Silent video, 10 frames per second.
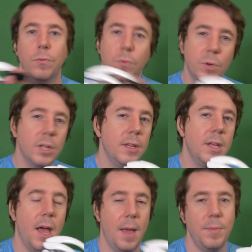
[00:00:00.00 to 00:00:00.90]

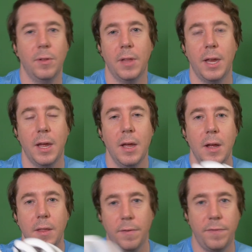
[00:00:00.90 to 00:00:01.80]
really emulate
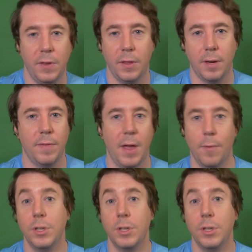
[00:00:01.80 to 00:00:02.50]
the feeling of that.